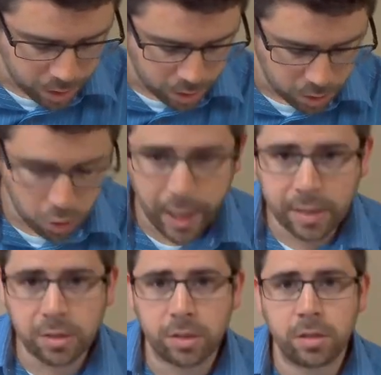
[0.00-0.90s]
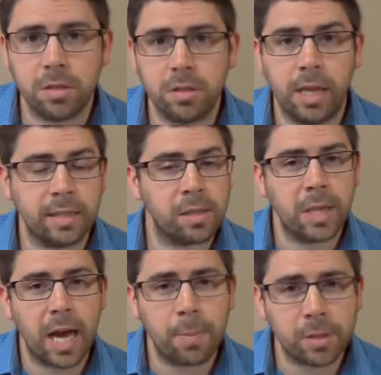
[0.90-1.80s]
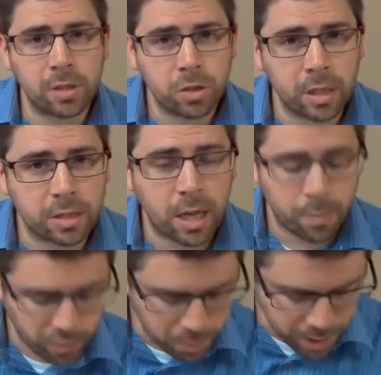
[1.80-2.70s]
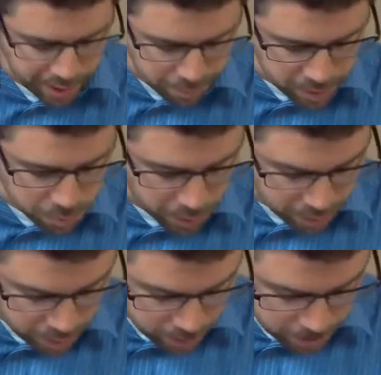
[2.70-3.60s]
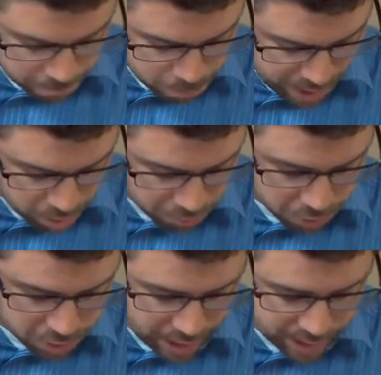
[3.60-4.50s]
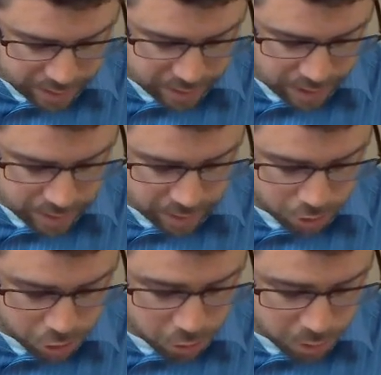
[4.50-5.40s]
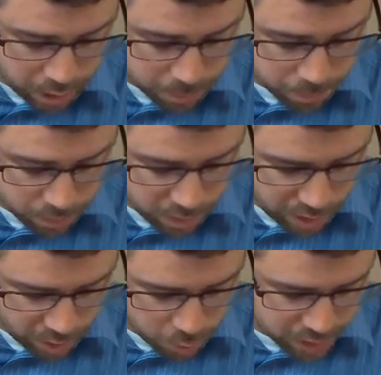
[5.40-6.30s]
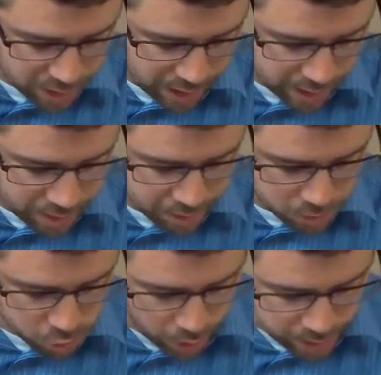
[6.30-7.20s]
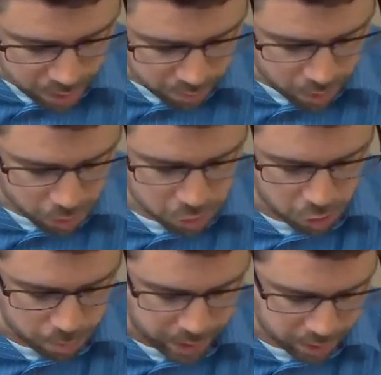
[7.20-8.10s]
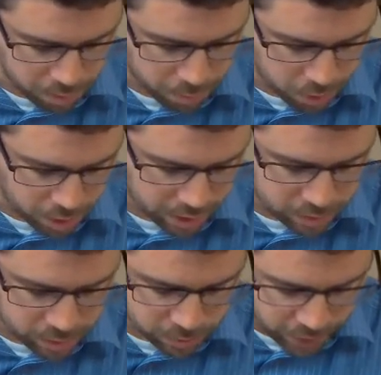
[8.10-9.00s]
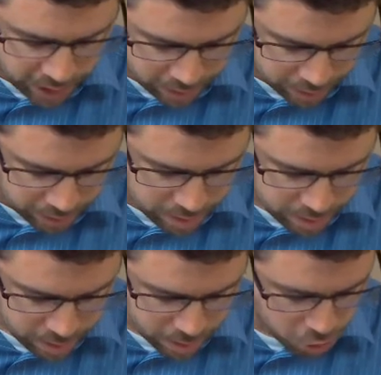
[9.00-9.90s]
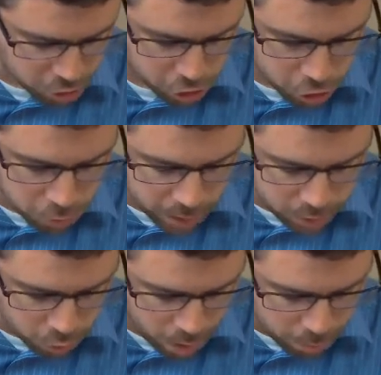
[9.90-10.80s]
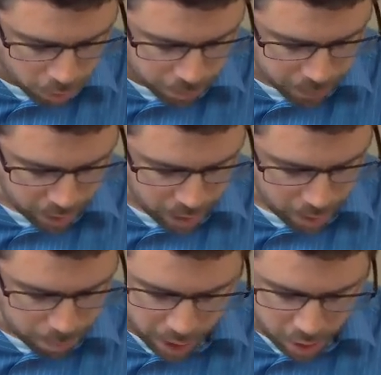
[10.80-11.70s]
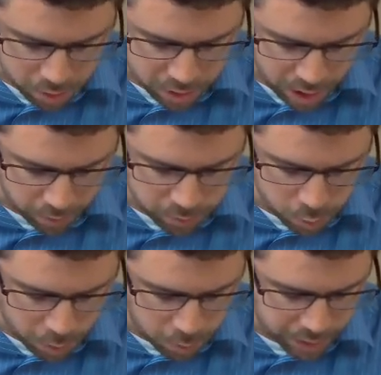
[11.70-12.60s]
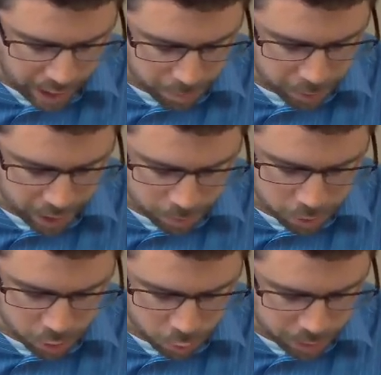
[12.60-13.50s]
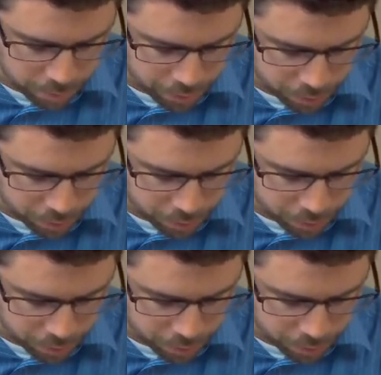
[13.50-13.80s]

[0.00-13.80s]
So that's that's some of the opposition that's coming from the enemies. But now in verse 10, he says, In Judah, it was said, the strength of those who bear the burdens is failing, there is too much rubble. By ourselves, we will not be able to rebuild